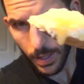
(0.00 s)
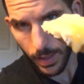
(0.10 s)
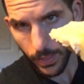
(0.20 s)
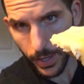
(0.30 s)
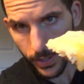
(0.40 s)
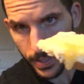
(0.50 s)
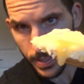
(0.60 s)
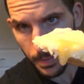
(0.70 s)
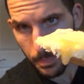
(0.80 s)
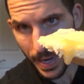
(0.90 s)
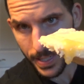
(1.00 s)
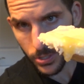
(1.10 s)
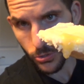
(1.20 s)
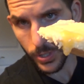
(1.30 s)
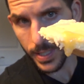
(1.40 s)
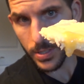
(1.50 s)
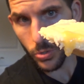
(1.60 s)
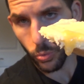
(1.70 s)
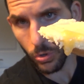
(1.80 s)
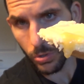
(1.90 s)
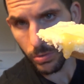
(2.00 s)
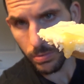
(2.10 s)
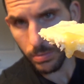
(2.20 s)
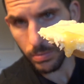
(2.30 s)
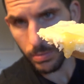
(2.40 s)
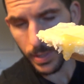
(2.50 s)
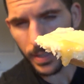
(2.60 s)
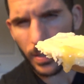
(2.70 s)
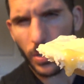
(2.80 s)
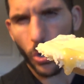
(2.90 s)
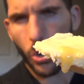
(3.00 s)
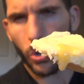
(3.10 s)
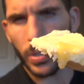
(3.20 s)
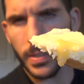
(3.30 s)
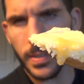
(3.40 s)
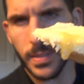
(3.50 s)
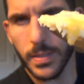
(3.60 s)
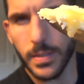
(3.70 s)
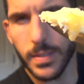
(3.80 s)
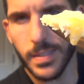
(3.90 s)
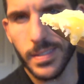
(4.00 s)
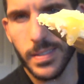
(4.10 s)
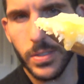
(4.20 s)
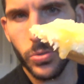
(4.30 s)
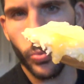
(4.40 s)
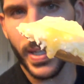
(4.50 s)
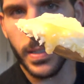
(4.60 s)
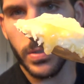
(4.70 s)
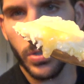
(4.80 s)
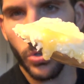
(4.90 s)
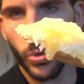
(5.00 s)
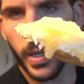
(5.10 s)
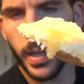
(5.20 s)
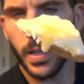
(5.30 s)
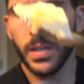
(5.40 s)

There is the pastry swirl in all its sweet glory.